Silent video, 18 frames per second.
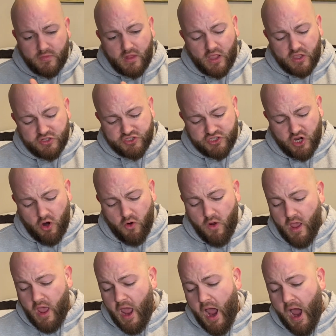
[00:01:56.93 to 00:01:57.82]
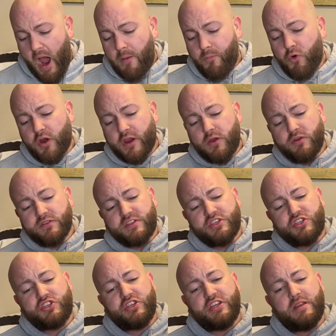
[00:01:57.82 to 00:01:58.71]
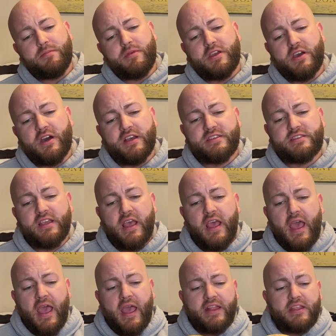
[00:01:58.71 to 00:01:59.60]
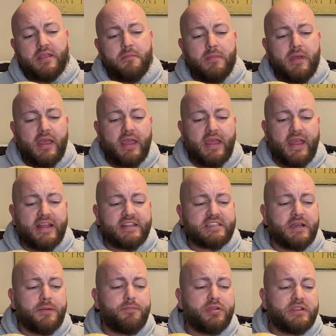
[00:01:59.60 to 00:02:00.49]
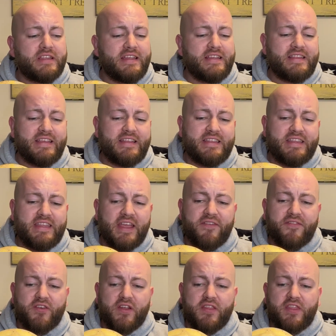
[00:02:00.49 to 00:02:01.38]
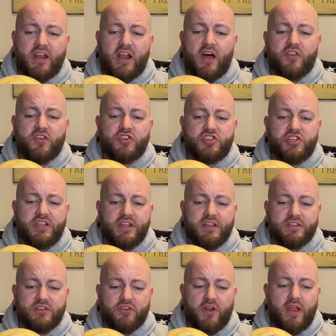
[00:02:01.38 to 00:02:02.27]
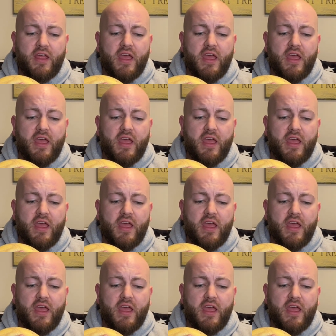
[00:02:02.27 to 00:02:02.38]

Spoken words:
So I'm working with this gene because, to me, it's completely different than other genes, all right?